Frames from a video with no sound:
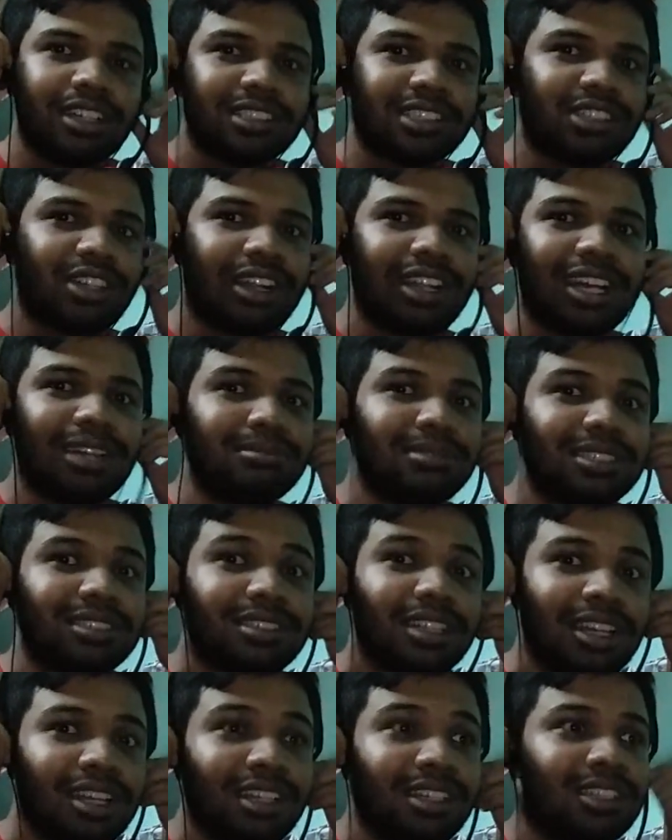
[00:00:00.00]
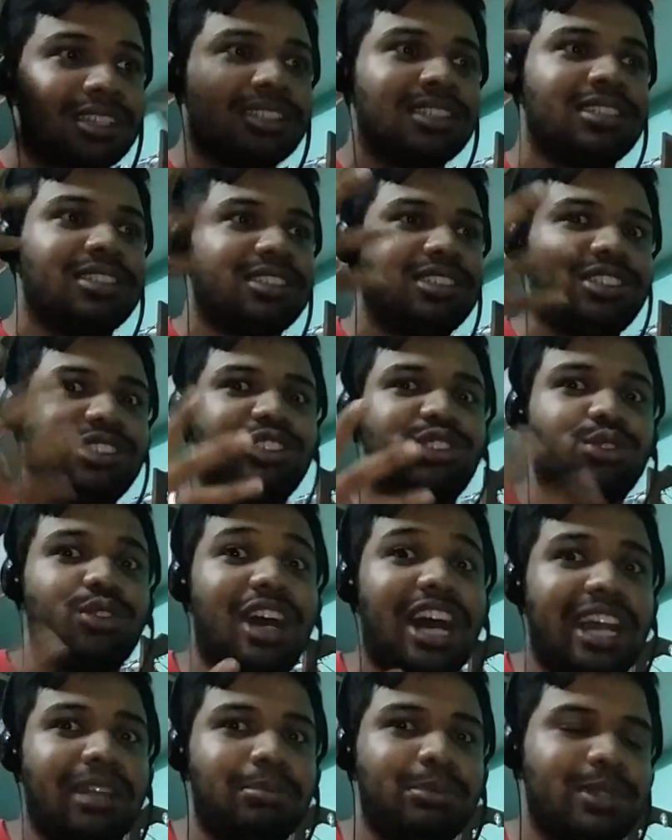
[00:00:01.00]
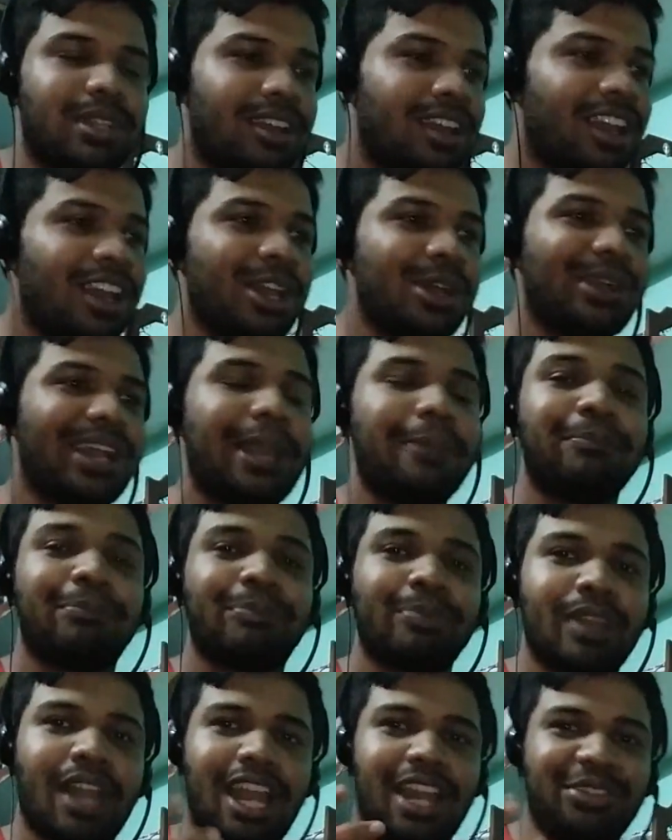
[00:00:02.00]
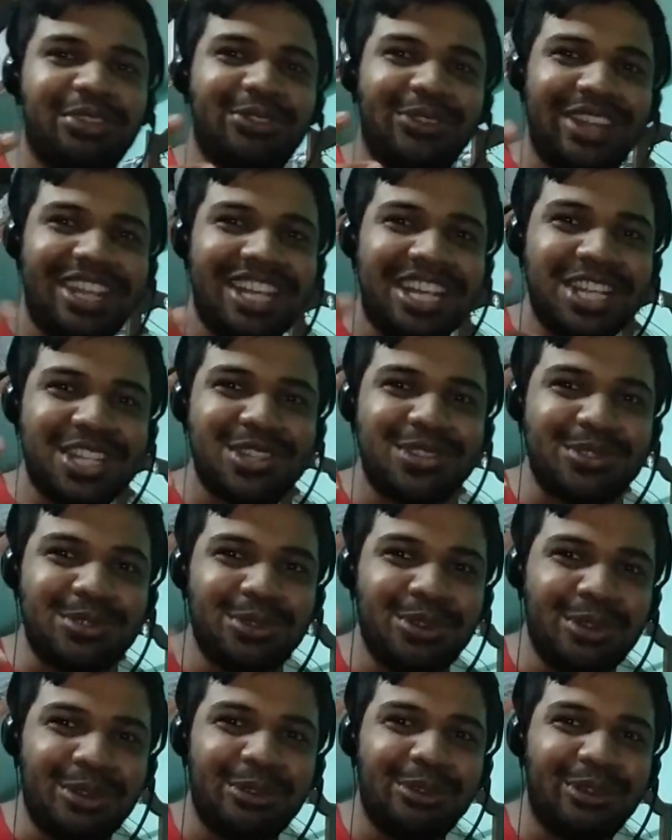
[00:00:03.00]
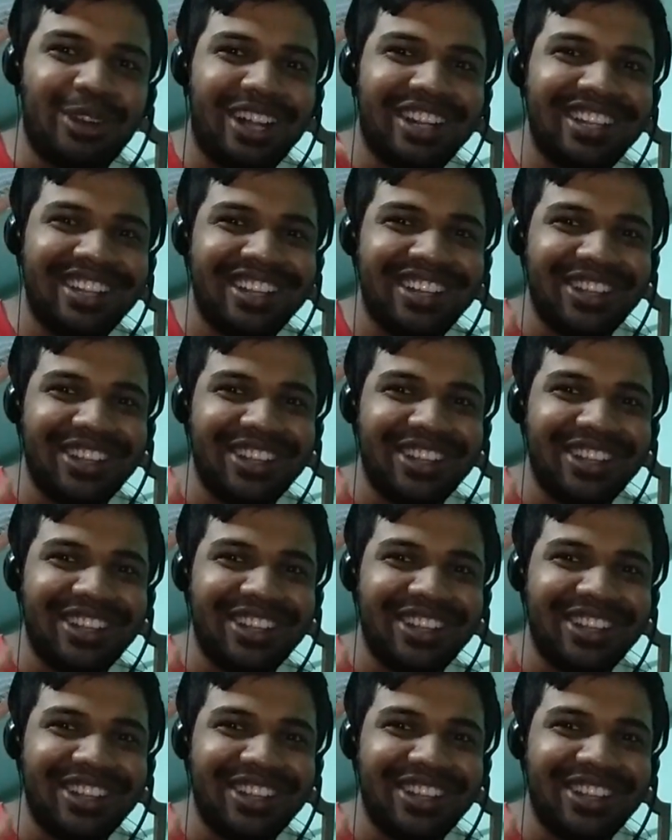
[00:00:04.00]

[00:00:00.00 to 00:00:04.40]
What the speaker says: Sorry, I'm just too hyped. Okay, in 3, 2, 1.